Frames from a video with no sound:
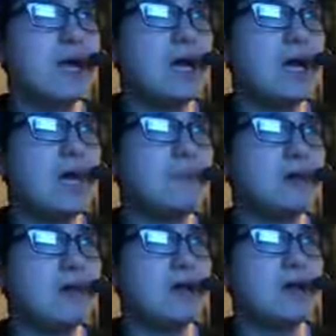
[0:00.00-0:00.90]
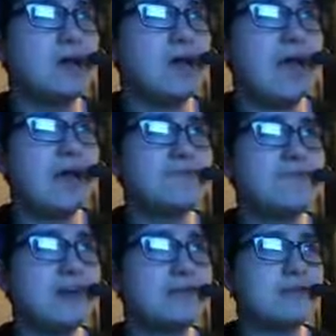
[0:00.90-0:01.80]
Um. Hey,
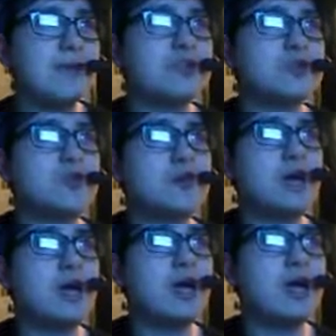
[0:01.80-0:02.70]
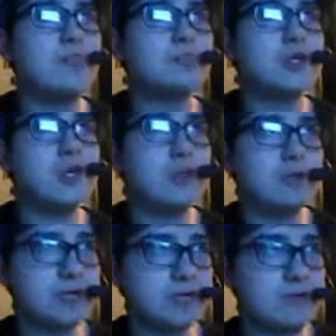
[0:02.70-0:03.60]
I'm found it. Make sure um to
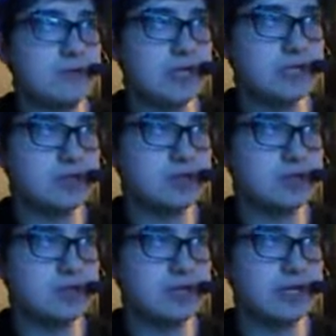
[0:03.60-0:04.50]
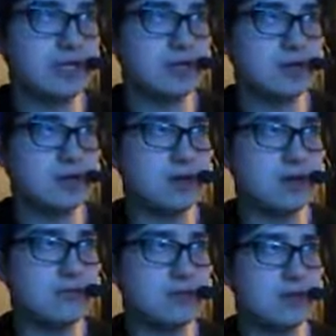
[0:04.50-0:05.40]
comment questions on like
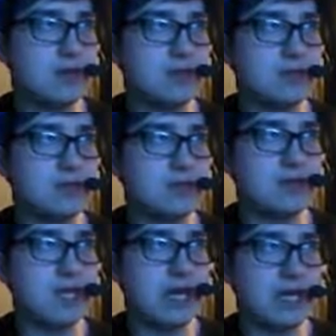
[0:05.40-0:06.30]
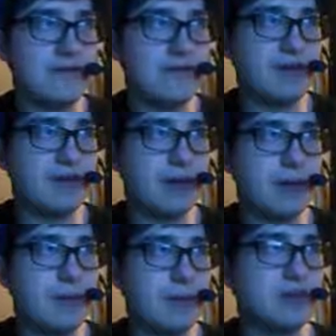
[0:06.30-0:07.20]
um comment anything
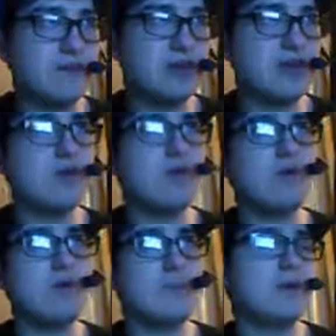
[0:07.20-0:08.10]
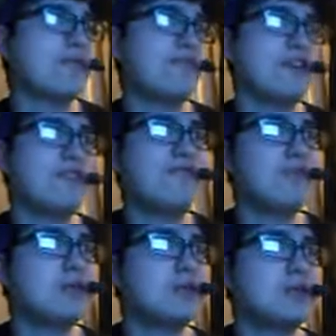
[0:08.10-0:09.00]
about the video on my thing
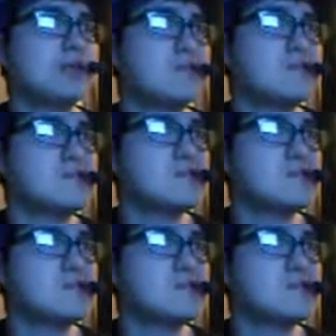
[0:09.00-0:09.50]
for me, please.